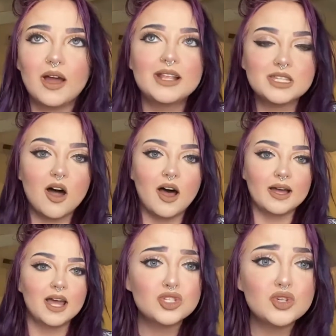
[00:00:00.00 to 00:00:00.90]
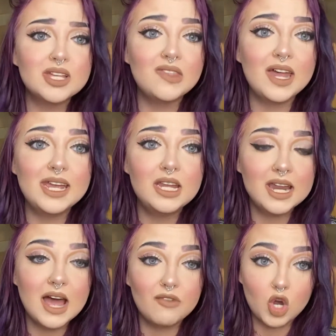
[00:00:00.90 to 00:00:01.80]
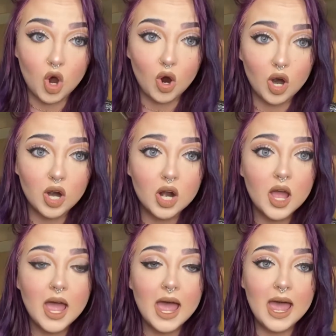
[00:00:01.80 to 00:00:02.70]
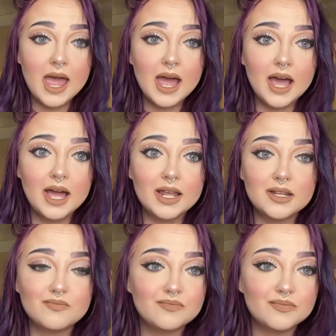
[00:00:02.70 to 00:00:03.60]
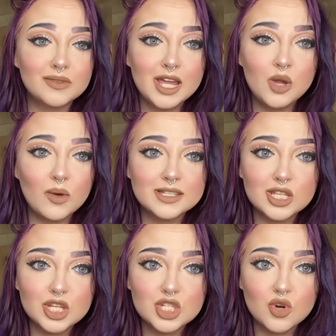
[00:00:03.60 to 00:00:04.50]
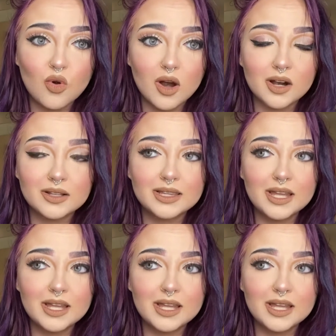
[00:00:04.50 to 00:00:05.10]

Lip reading: It's not. He also said that he didn't have a car and he went to the store.